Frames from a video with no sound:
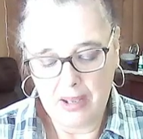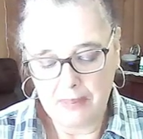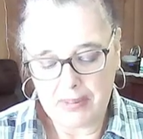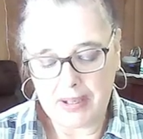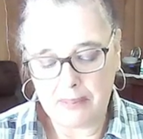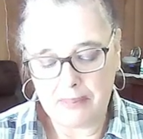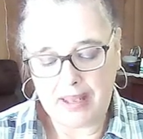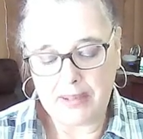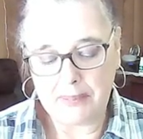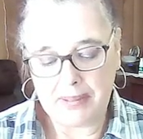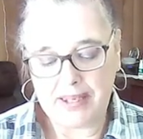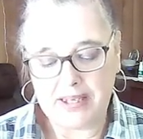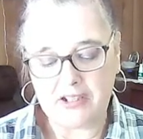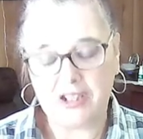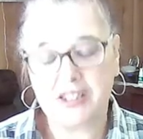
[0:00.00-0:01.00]
But it may
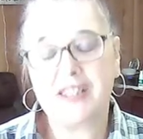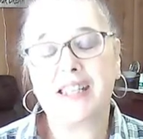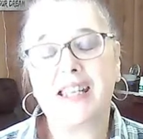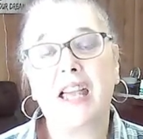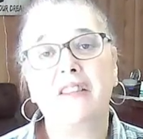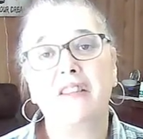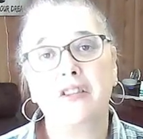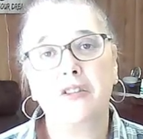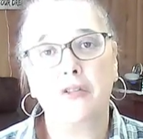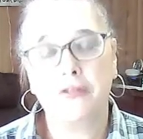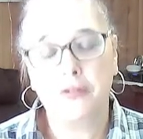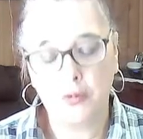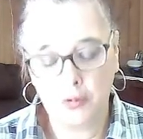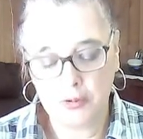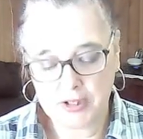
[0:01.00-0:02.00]
be just to gather your
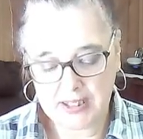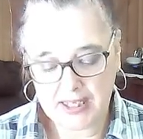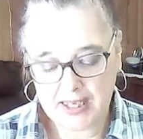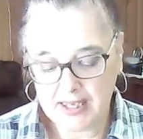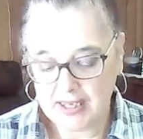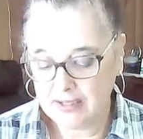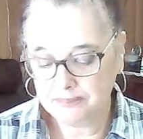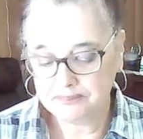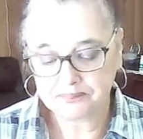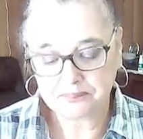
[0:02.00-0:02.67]
thoughts here.